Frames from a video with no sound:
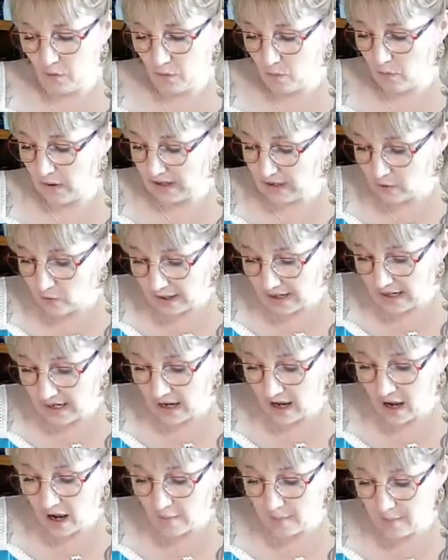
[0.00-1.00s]
When you
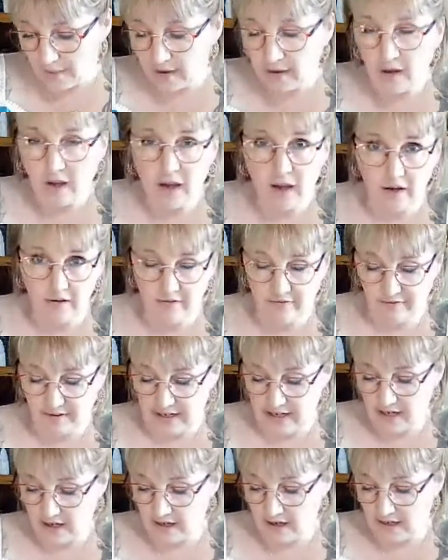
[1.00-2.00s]
wake up,
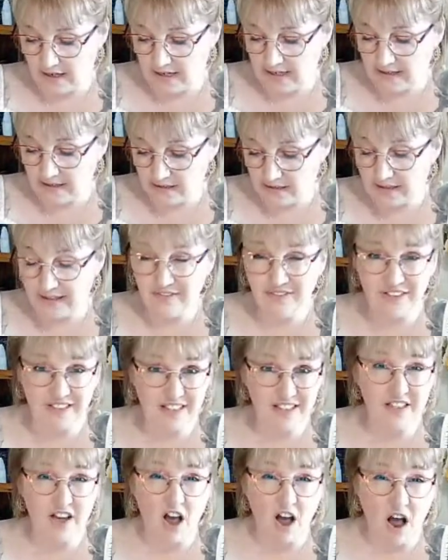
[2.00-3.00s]
hopefully early, that if
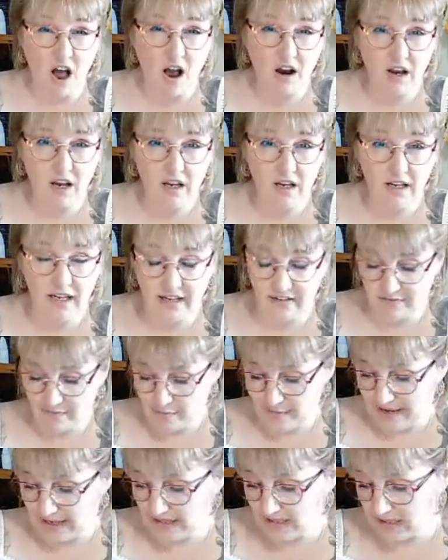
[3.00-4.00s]
it's dark,
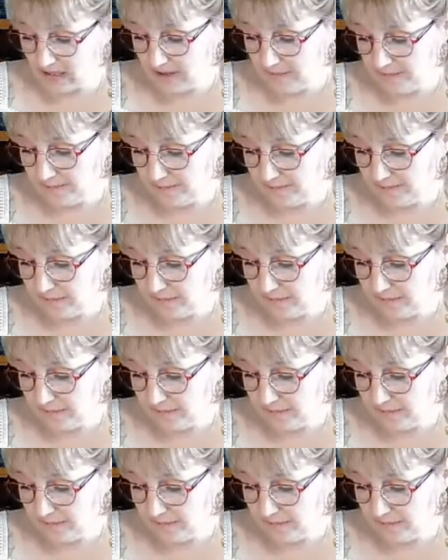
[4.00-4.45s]
even better,